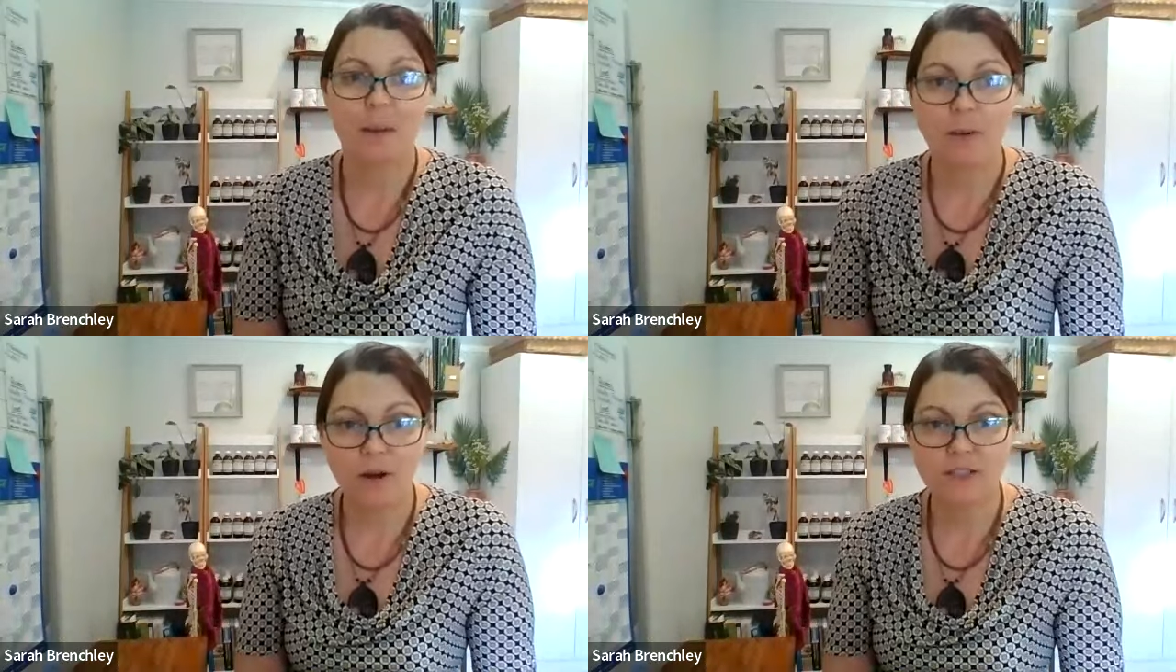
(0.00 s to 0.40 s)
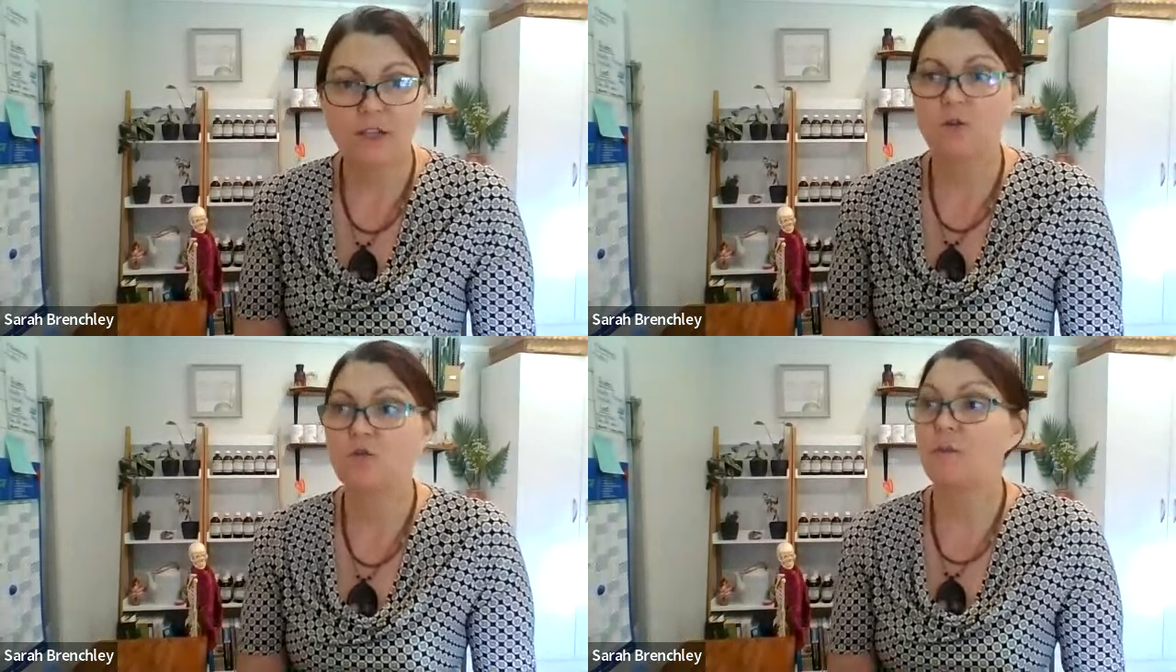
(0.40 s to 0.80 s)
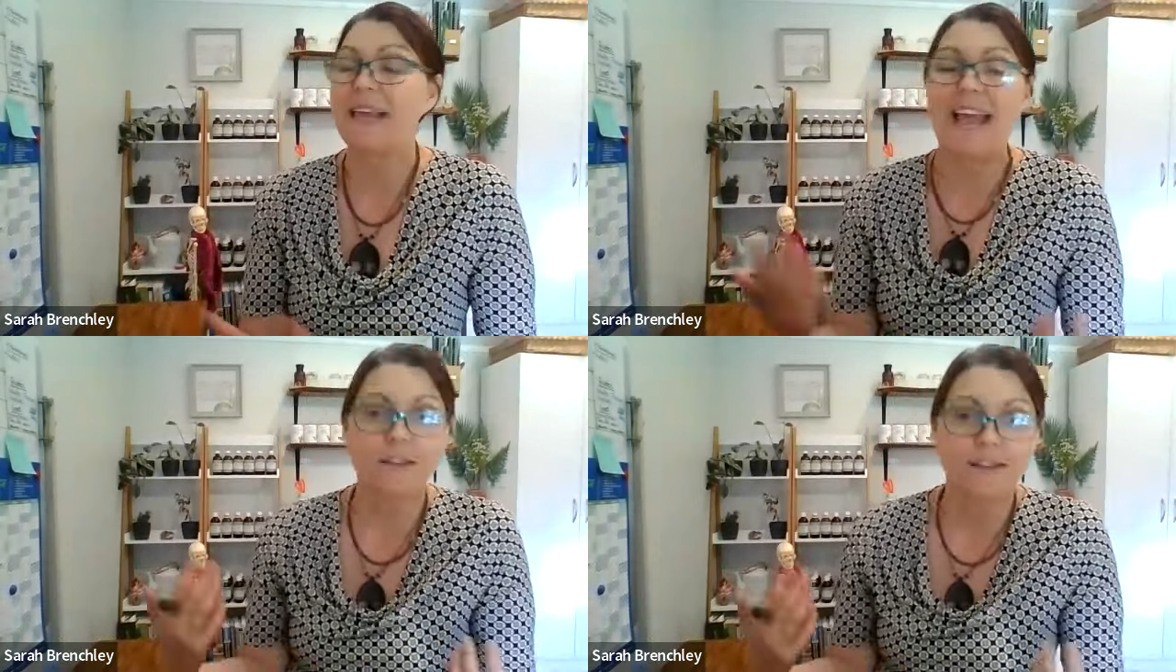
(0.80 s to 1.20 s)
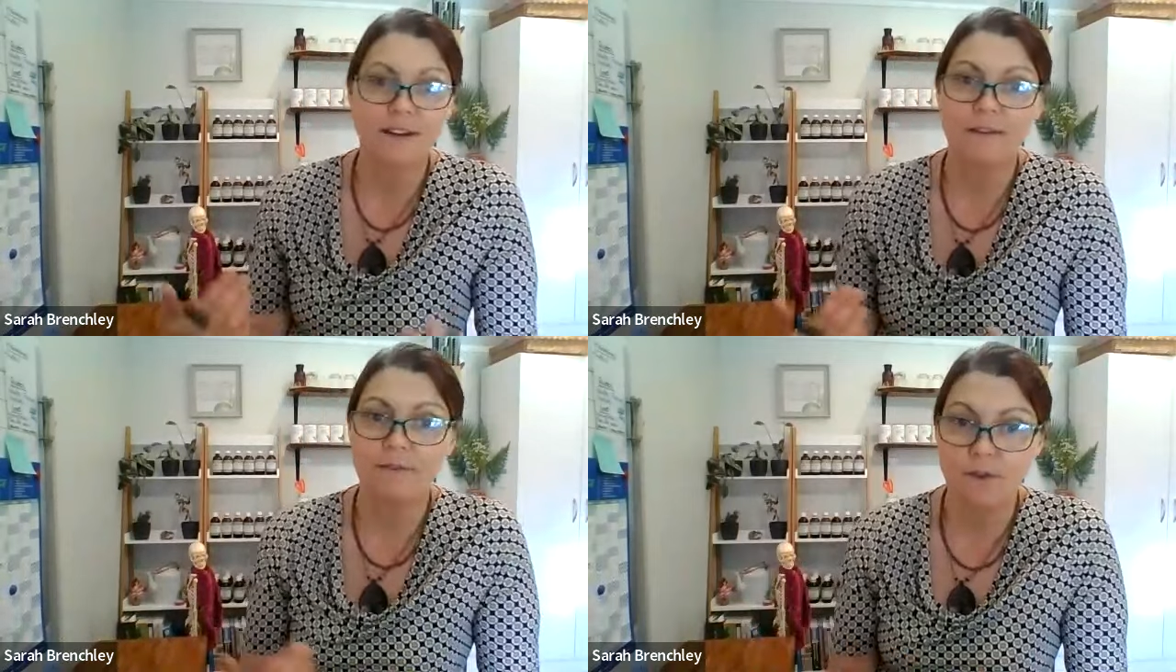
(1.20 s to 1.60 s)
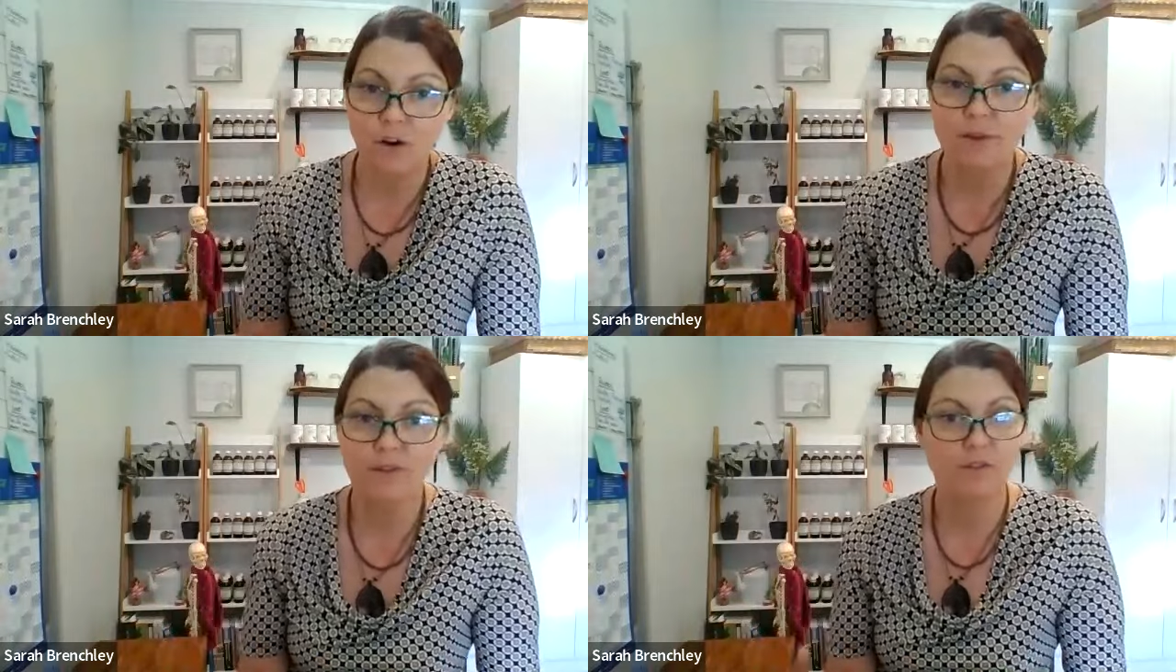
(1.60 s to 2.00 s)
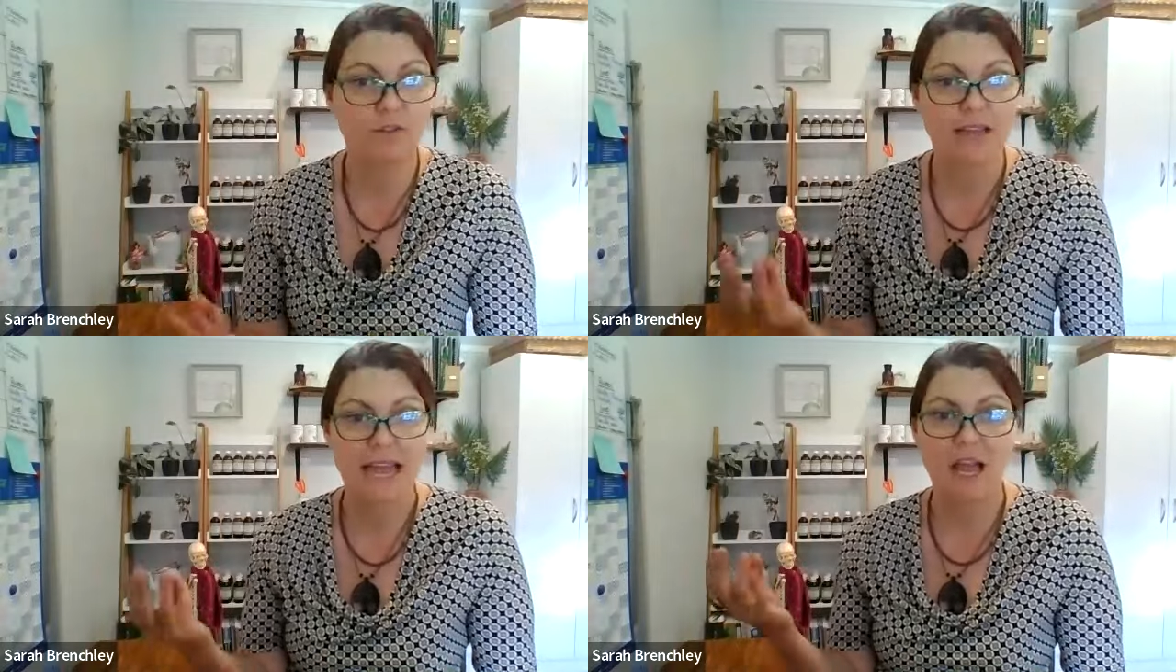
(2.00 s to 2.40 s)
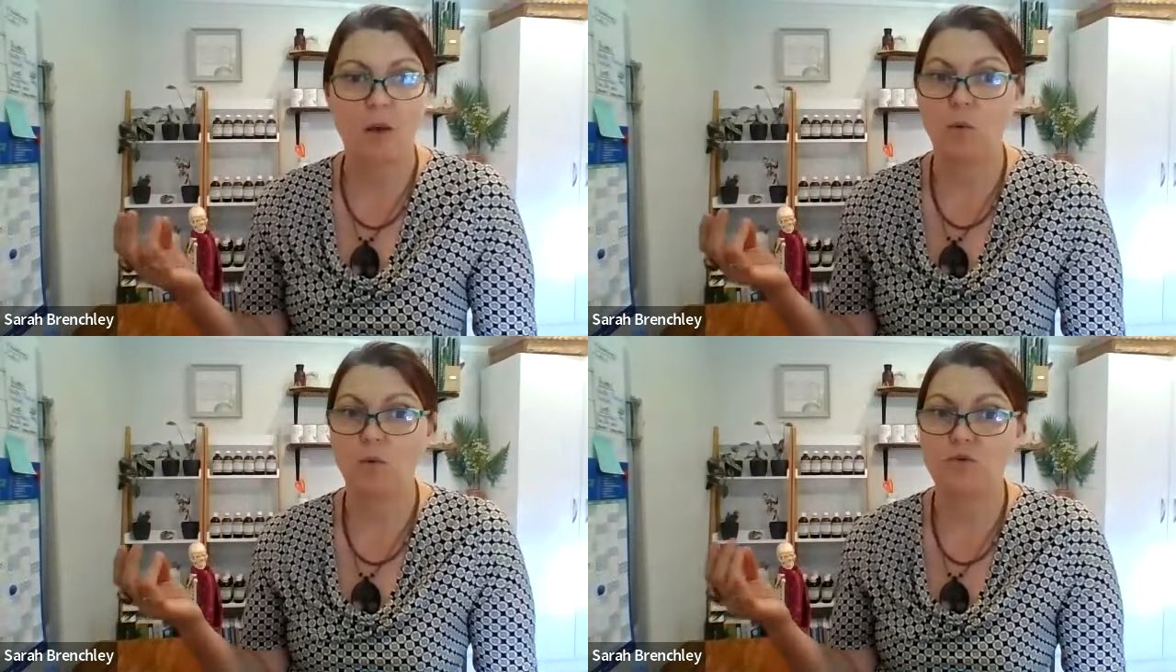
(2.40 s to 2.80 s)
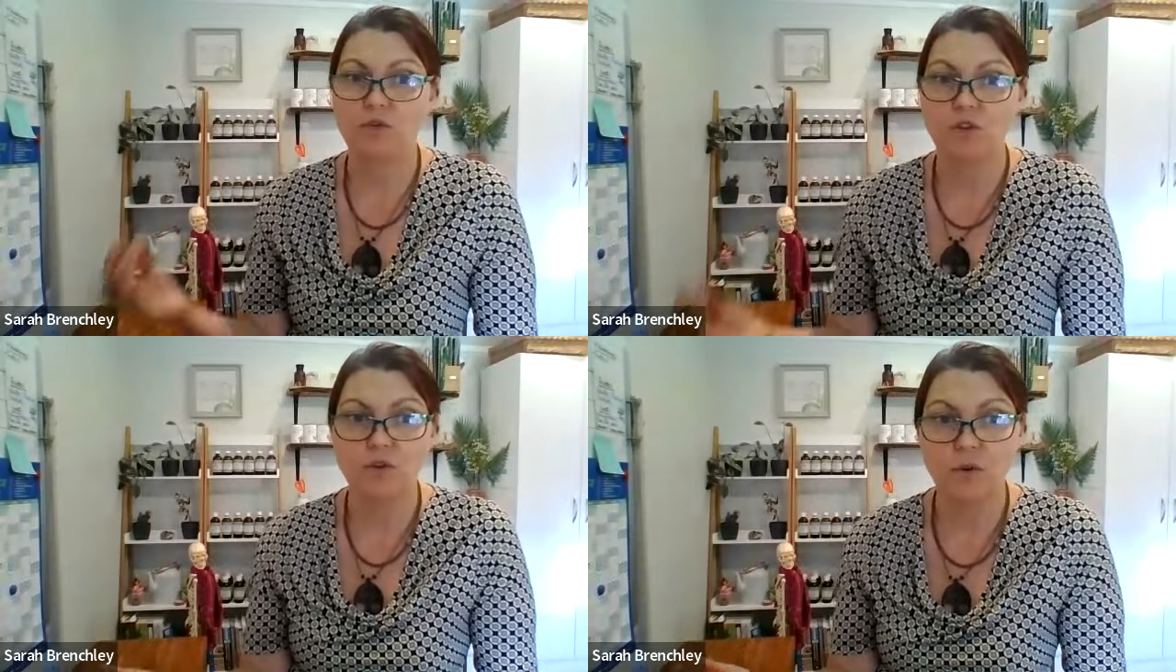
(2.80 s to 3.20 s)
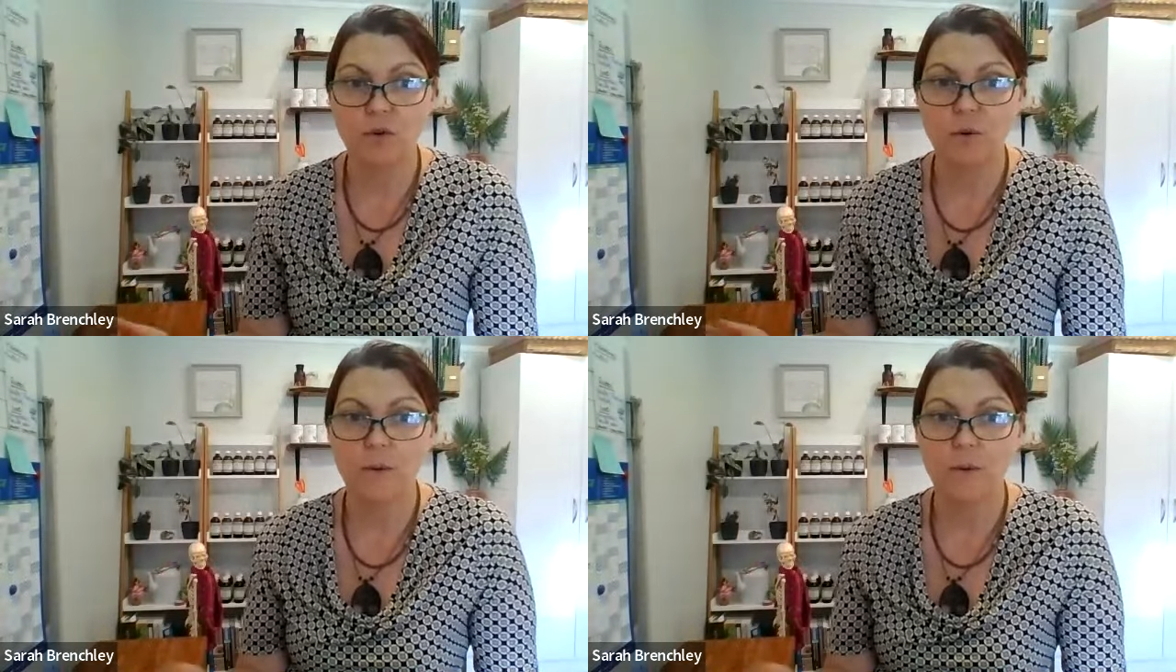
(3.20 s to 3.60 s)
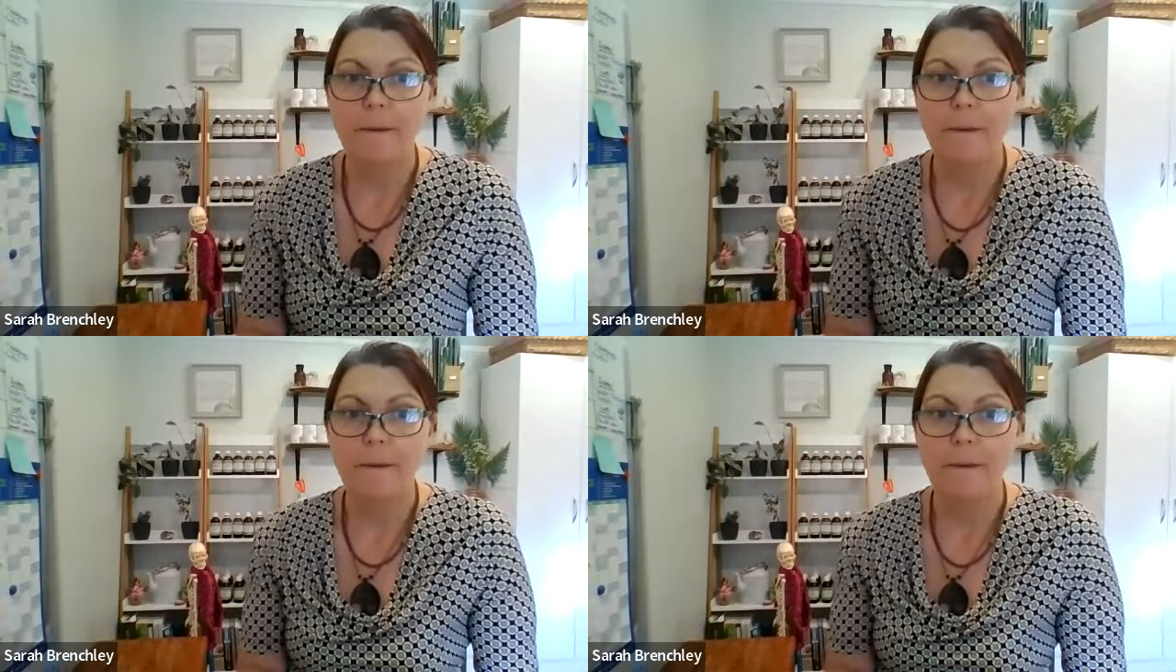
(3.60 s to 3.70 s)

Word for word: particles from the outside environment through the air, water, and soil,